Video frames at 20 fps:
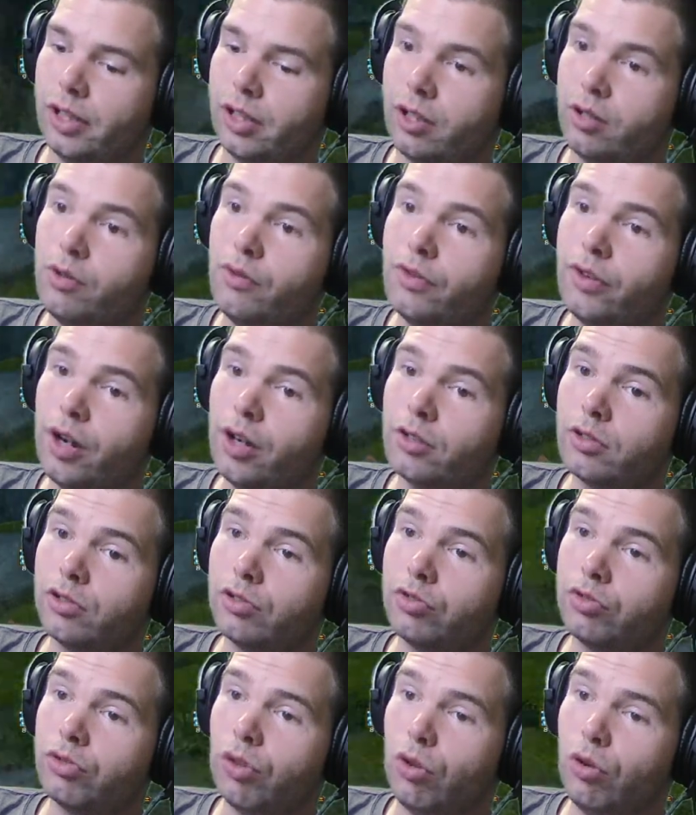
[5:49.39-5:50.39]
you've got
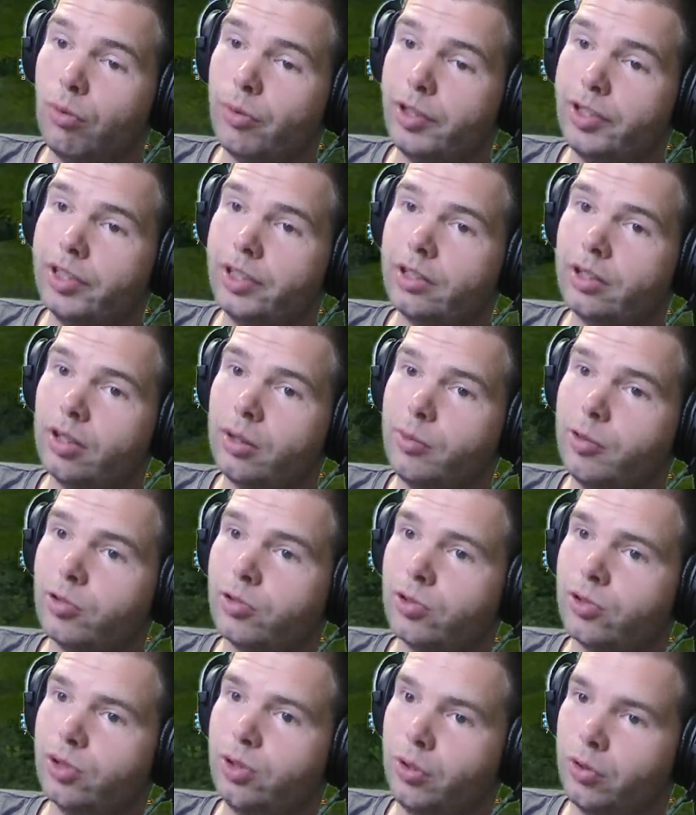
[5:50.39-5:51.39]
so many
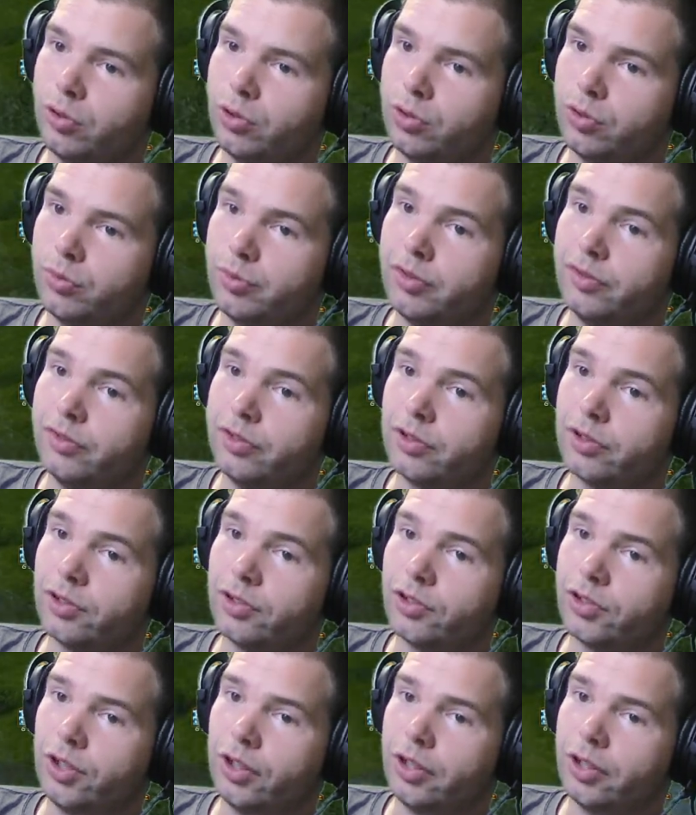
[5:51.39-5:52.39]
globals to go through before
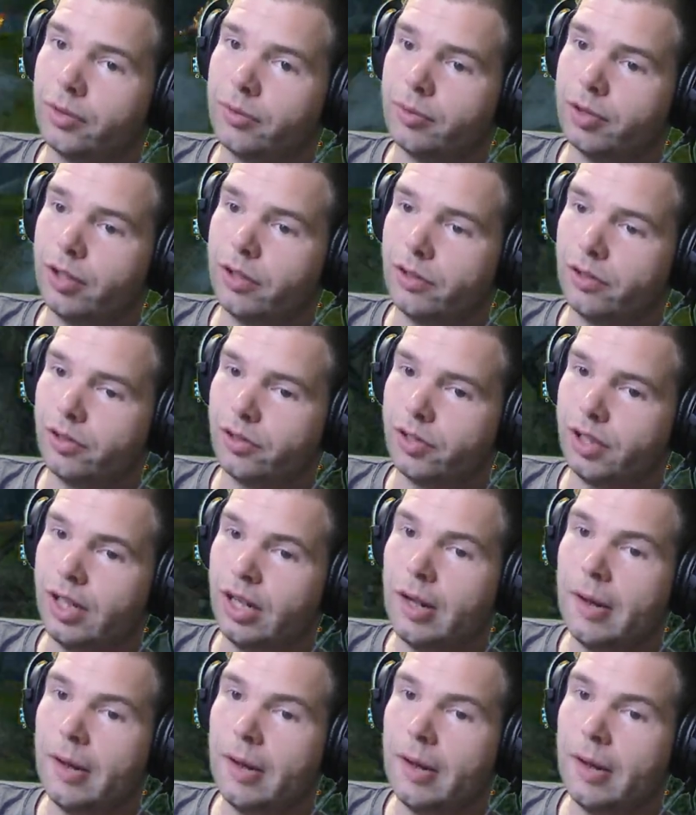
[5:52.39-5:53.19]
starting a burst.